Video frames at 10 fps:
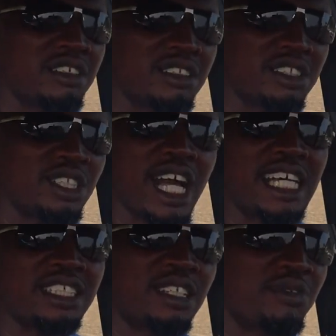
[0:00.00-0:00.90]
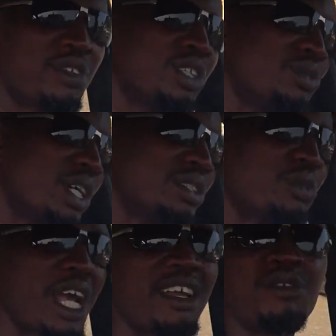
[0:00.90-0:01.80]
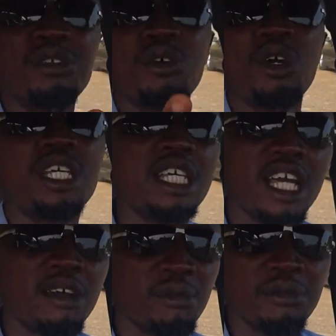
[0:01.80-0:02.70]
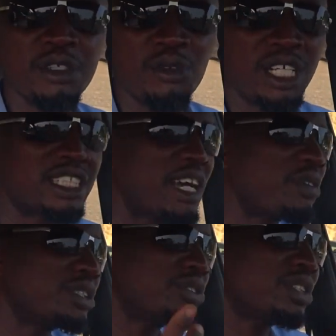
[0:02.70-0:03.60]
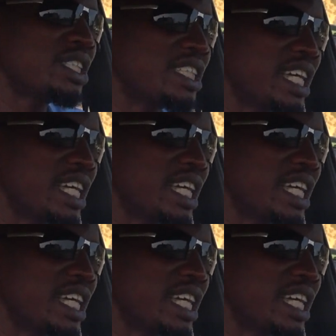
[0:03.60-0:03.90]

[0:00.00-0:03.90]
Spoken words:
it's not as if those ones were even OEM, the ones I was using